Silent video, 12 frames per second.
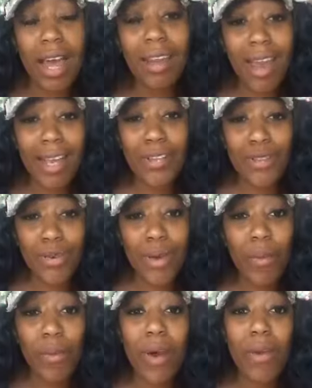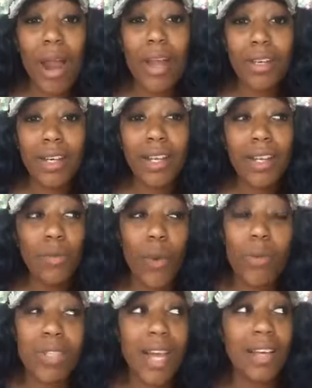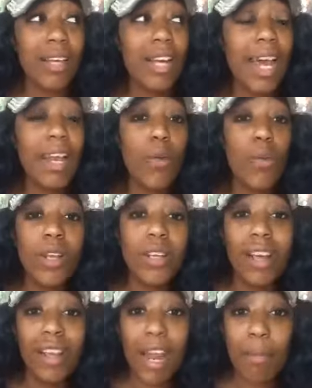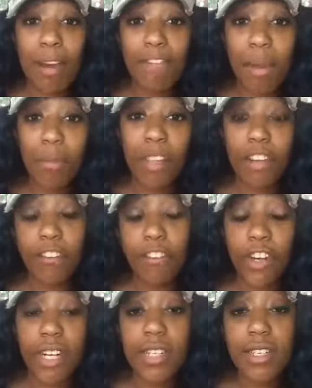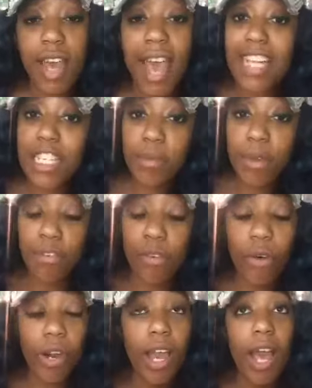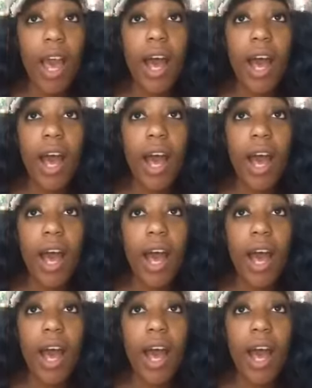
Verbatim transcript: I like doing, what were I good, what was I good at, and what did a lot of my family and friends ask me for.